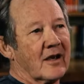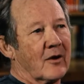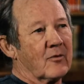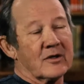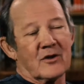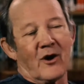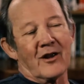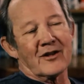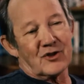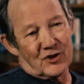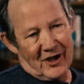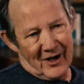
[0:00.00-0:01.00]
I wouldn't call it
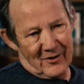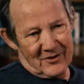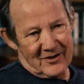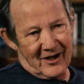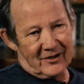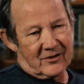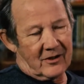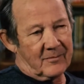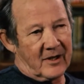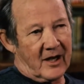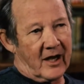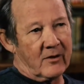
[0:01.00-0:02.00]
a shadow sector,
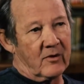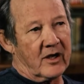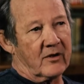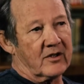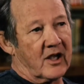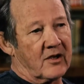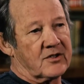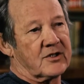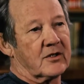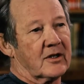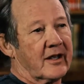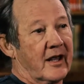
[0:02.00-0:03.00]
but it's
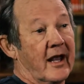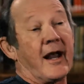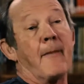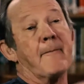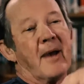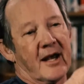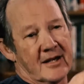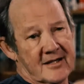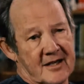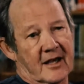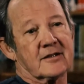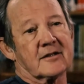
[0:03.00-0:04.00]
certainly like a meta
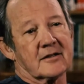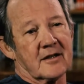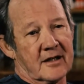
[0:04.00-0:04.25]
sector.